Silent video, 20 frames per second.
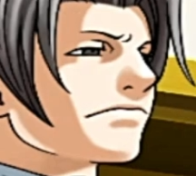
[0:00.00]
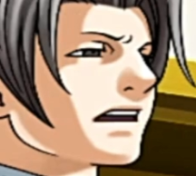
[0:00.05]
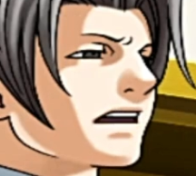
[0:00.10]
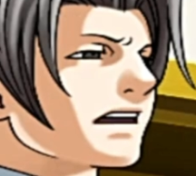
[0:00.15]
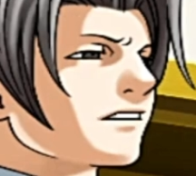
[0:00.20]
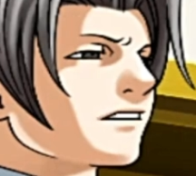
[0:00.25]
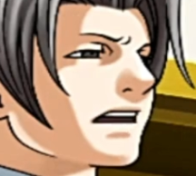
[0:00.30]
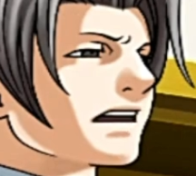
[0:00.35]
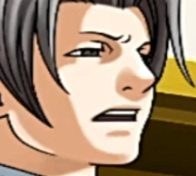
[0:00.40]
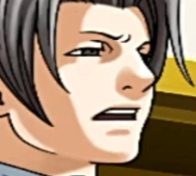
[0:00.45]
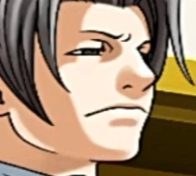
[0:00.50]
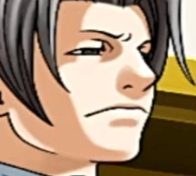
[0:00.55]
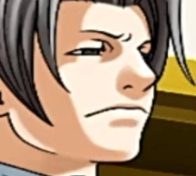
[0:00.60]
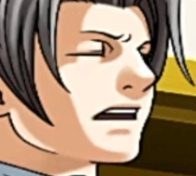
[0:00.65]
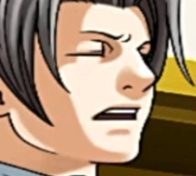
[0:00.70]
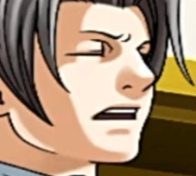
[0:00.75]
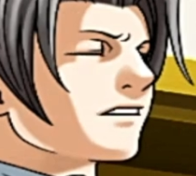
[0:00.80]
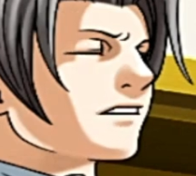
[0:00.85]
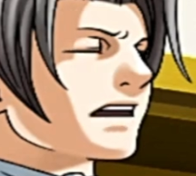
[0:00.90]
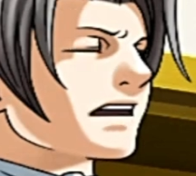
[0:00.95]
Iris left
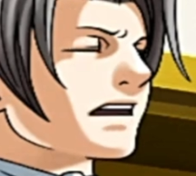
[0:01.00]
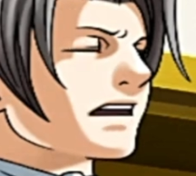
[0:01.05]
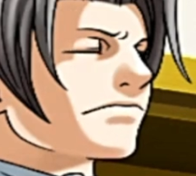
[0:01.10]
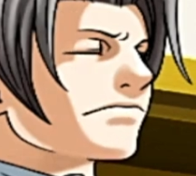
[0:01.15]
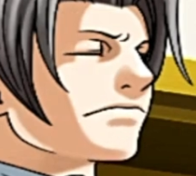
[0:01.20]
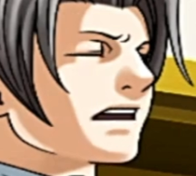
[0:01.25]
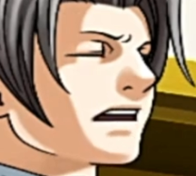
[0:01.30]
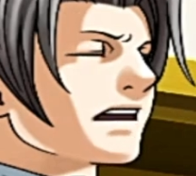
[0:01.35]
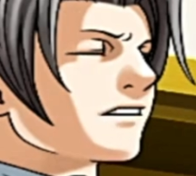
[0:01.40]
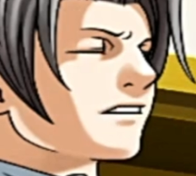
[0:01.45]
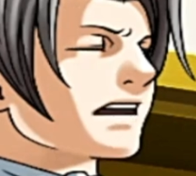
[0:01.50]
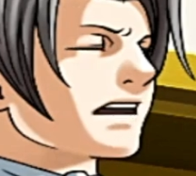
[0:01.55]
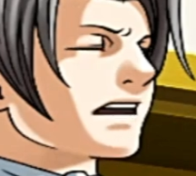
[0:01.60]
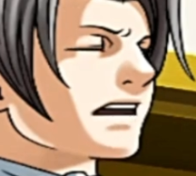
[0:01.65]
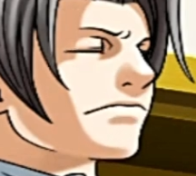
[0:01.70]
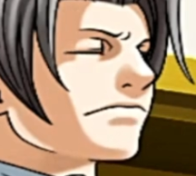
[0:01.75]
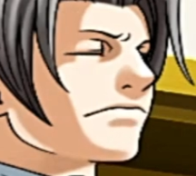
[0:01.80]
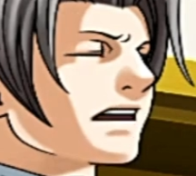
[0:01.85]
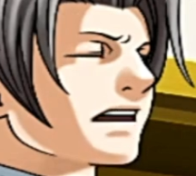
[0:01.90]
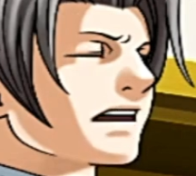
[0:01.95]
Hakazuha Temple,
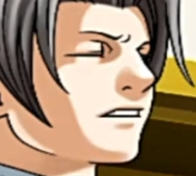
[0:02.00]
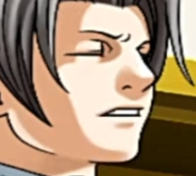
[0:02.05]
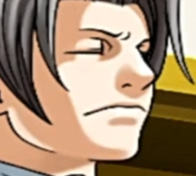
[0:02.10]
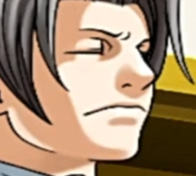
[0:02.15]
threw the